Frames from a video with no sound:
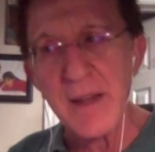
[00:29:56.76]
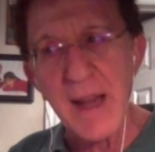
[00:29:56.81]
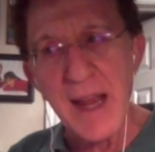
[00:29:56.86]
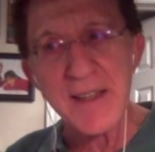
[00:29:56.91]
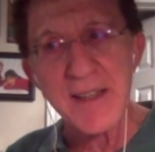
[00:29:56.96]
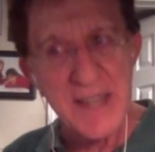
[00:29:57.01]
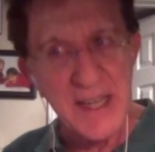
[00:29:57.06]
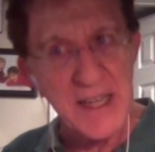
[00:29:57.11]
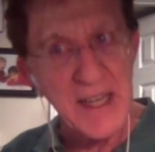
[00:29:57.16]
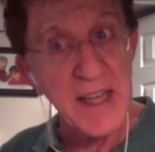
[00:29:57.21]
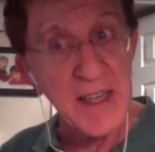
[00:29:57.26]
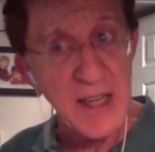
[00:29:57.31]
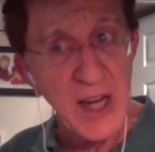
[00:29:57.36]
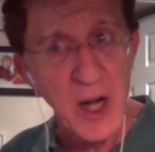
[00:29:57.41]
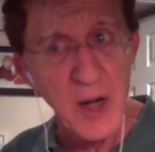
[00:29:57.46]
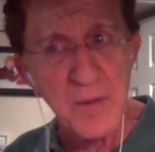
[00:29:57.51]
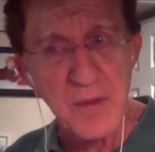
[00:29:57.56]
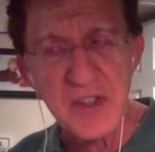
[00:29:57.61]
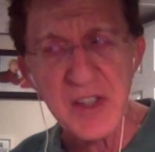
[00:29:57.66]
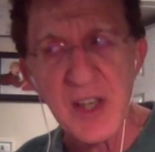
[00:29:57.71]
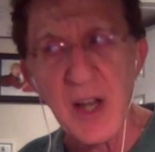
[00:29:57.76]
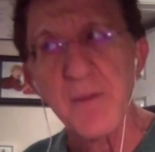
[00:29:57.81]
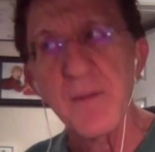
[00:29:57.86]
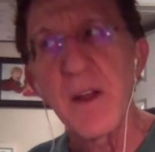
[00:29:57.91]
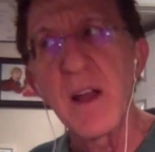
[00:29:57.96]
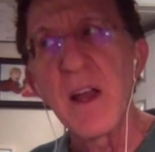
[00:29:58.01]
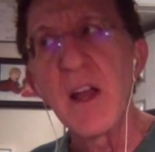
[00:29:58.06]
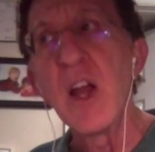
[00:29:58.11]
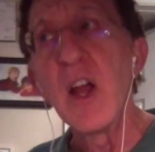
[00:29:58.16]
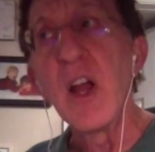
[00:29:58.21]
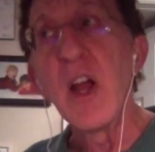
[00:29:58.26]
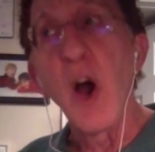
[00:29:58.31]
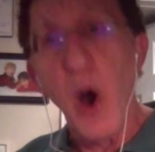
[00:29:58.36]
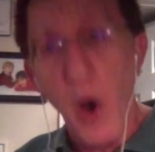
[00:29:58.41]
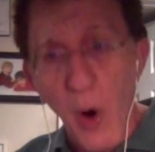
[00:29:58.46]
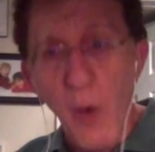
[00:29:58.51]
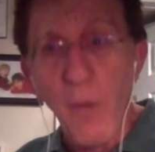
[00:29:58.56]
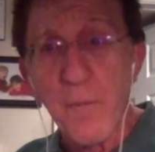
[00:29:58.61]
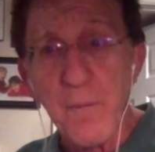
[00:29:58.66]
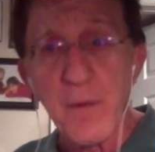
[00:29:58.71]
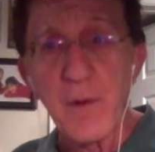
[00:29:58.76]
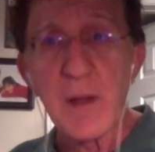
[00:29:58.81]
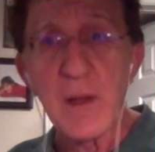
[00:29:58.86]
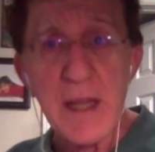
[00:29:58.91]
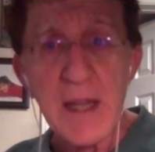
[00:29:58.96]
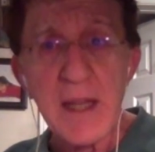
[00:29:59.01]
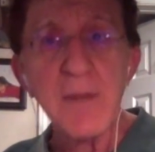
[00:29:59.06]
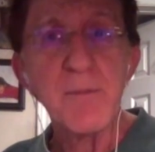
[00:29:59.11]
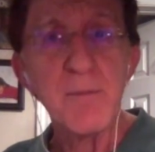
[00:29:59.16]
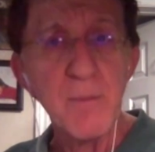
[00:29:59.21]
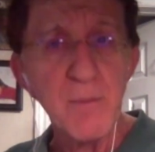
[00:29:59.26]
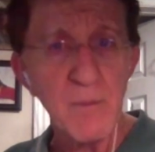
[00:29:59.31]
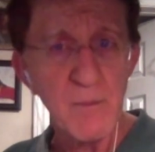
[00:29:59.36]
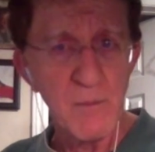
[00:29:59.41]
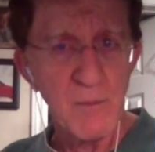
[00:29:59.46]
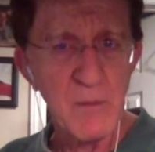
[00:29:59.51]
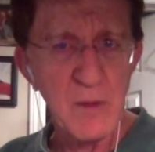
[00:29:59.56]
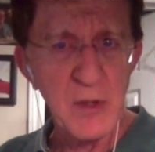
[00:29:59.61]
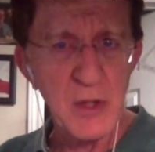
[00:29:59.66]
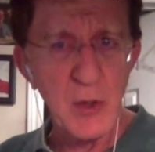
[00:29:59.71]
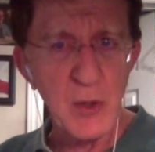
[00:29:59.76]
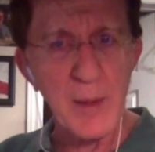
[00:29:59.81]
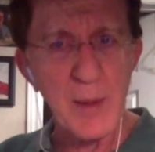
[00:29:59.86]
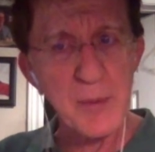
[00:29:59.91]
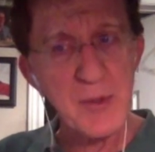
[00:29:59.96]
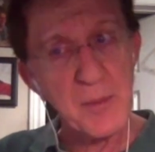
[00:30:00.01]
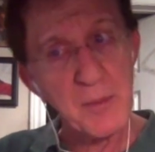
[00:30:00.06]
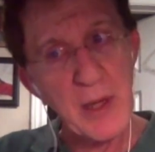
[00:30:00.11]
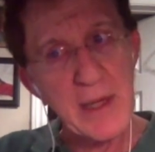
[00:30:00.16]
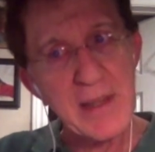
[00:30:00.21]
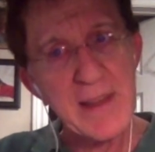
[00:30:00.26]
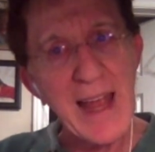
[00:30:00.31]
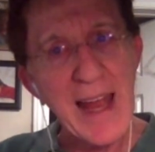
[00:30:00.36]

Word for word: taking care of yourself, hopefully you're able to bring that